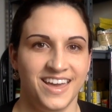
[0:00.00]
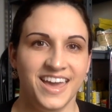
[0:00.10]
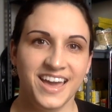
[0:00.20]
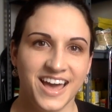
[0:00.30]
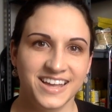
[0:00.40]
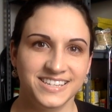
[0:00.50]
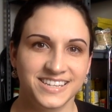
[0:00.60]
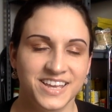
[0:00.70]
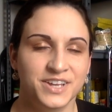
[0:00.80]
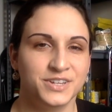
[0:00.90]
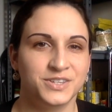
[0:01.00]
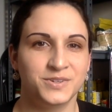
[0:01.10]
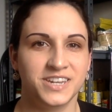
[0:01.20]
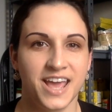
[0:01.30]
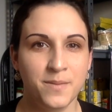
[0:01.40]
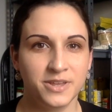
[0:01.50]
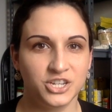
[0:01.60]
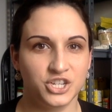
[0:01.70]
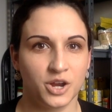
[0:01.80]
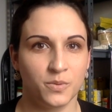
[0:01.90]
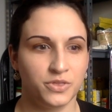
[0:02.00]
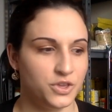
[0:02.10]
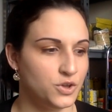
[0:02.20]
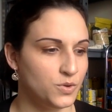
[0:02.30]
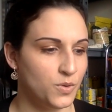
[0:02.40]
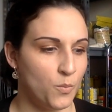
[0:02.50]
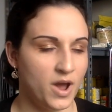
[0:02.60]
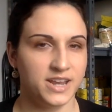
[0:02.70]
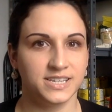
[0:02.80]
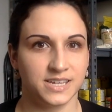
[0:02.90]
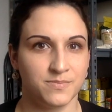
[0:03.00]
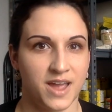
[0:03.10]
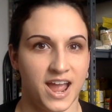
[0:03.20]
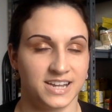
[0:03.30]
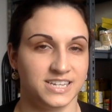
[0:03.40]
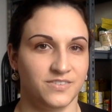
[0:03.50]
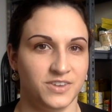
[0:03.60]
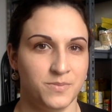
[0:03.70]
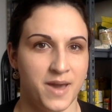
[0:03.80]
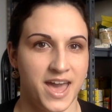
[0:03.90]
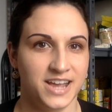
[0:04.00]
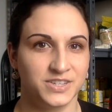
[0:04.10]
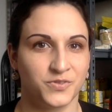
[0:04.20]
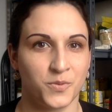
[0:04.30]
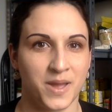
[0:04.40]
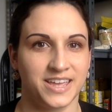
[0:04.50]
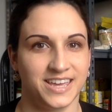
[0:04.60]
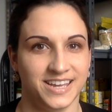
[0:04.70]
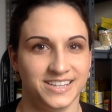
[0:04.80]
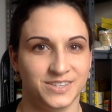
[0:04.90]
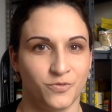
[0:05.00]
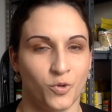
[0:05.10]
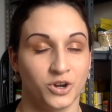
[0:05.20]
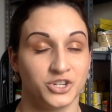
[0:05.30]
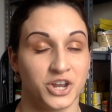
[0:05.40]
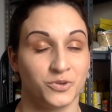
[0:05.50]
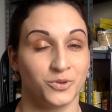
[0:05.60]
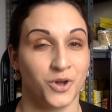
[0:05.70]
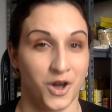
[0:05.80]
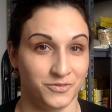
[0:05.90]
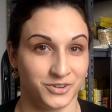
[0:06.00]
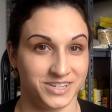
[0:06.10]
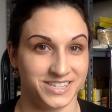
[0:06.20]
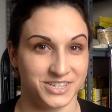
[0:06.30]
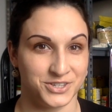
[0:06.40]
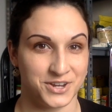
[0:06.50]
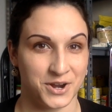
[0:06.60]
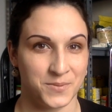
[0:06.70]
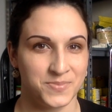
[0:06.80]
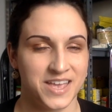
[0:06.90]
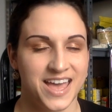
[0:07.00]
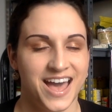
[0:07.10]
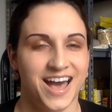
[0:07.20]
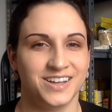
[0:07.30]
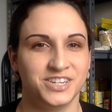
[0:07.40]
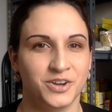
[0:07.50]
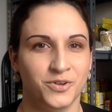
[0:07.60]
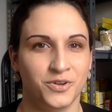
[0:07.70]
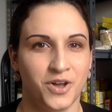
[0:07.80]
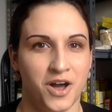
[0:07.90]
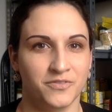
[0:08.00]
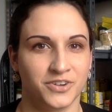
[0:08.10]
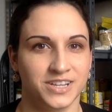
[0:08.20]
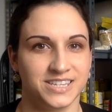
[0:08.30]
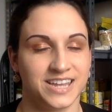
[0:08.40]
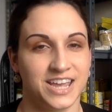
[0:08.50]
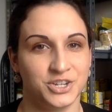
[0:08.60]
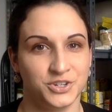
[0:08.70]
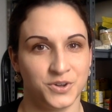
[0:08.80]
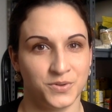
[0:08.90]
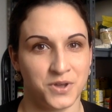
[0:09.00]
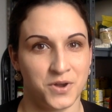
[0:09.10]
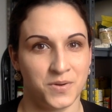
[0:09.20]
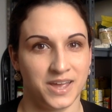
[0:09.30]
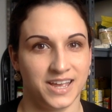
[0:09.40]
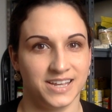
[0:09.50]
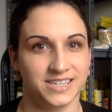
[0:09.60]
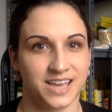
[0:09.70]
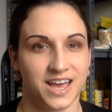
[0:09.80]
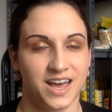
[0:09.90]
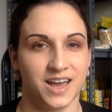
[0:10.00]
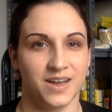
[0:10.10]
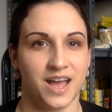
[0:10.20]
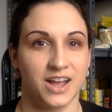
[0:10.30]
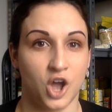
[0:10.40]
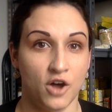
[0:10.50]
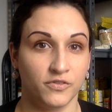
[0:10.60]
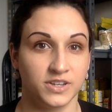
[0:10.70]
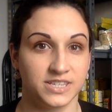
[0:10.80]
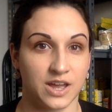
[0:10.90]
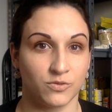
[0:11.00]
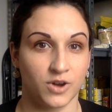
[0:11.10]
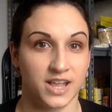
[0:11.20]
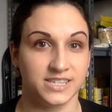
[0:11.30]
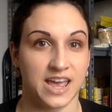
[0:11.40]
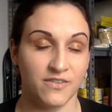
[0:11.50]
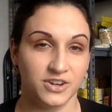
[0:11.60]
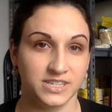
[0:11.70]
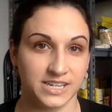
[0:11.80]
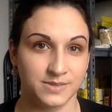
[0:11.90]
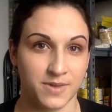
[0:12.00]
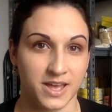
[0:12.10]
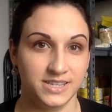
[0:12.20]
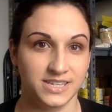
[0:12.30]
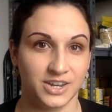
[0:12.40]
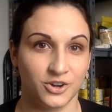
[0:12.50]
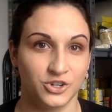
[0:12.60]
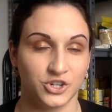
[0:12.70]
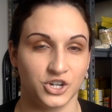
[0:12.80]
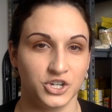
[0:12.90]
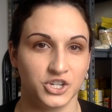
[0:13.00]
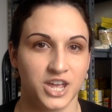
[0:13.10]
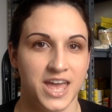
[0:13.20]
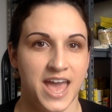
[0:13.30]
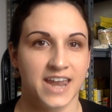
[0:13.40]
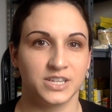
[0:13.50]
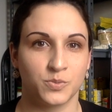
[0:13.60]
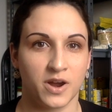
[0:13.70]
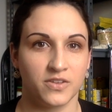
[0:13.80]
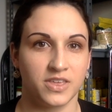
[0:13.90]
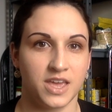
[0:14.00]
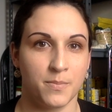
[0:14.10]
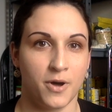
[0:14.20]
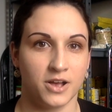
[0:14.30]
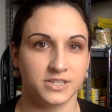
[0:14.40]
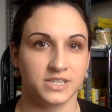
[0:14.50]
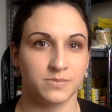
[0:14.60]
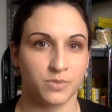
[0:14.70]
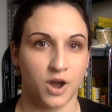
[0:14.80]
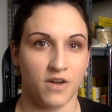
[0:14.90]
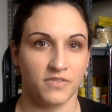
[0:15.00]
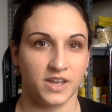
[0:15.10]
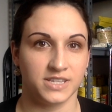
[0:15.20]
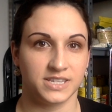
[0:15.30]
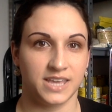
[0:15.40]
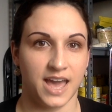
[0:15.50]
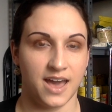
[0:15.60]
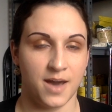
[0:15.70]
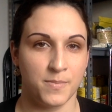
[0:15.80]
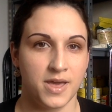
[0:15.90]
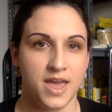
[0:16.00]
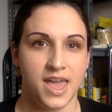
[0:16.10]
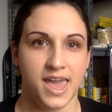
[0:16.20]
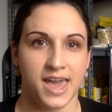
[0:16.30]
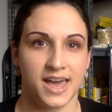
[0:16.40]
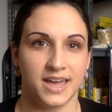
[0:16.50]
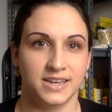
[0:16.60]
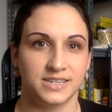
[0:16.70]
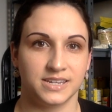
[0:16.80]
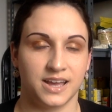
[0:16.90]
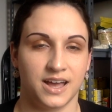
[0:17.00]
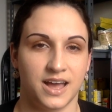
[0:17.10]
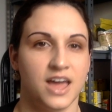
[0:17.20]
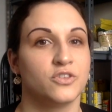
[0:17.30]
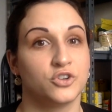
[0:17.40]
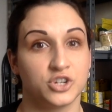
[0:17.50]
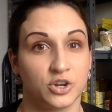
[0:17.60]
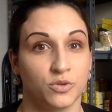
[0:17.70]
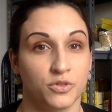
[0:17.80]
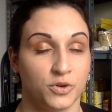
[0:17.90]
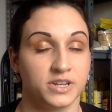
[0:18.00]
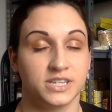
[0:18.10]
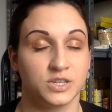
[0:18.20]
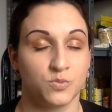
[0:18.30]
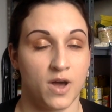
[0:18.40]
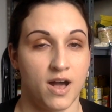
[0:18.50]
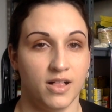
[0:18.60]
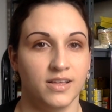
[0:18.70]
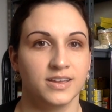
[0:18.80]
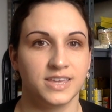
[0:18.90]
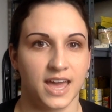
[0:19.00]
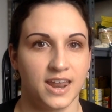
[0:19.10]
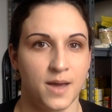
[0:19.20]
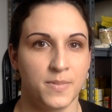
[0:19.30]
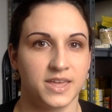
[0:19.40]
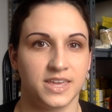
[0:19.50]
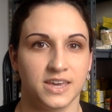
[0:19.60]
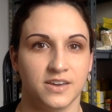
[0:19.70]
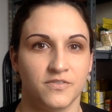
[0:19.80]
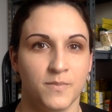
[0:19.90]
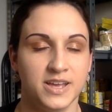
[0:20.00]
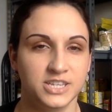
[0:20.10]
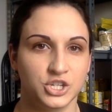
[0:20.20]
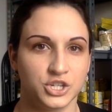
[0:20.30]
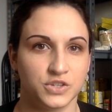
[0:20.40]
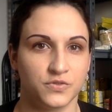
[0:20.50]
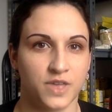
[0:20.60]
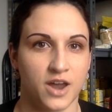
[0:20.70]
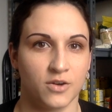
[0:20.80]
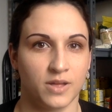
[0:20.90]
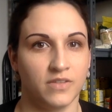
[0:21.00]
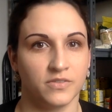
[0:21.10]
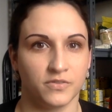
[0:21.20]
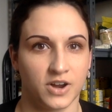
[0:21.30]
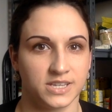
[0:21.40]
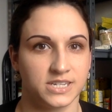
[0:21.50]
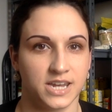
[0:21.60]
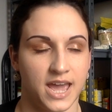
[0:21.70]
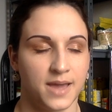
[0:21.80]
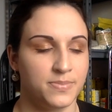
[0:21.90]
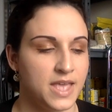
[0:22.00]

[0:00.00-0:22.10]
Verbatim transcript: Hey guys! So today I'm going to share with you what is in my activity bags for my kids for General Conference this year. Uh, General Conference, in case you don't know, is a, a, conference that runs every six months in our church, and it's where the apostles and prophets get up and uh, other general authorities as well get up and give messages that are relevant for us today.